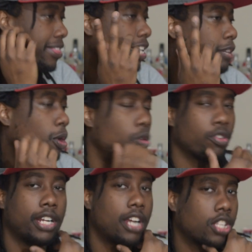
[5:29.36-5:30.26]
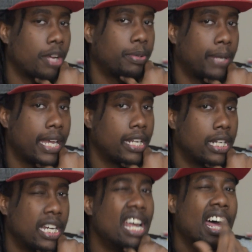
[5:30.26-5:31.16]
think about one right now on top of my head.
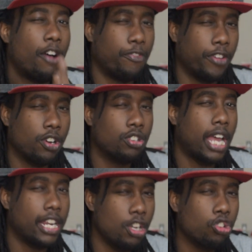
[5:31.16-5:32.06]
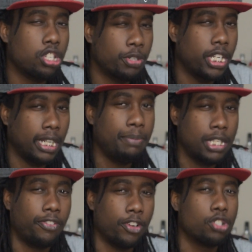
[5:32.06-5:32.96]
On Pharaoh's, I know some shitty
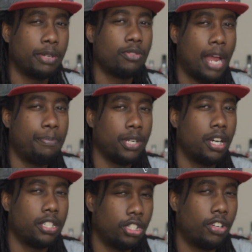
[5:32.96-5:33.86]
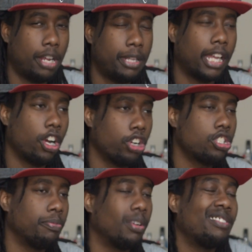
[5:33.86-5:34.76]
beats Pharaoh's been rapping on. You know what I mean? Like, I heard
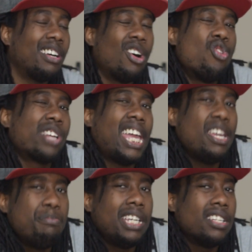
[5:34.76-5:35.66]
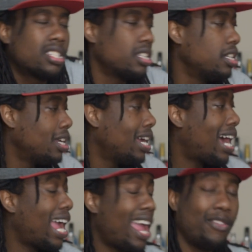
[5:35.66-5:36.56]
some okay beats.
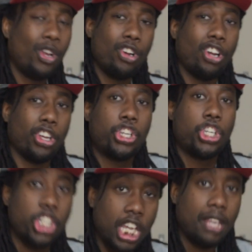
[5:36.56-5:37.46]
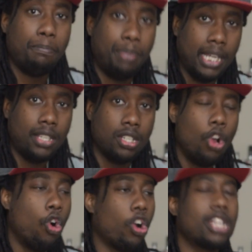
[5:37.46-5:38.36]
I haven't heard a shit beat
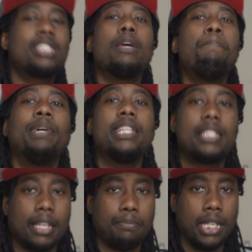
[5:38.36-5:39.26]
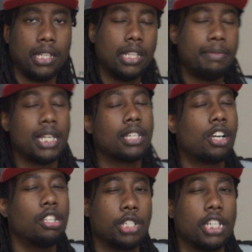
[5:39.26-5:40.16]
or a simplistic beat. I mean, that's the
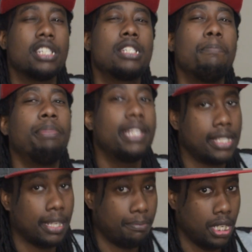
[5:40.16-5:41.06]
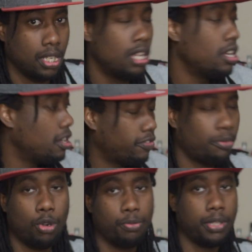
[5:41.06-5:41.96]
call of shit. Simplistic beat
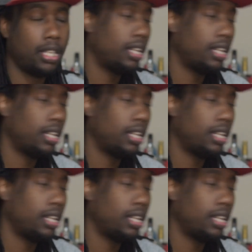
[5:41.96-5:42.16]
from Obi.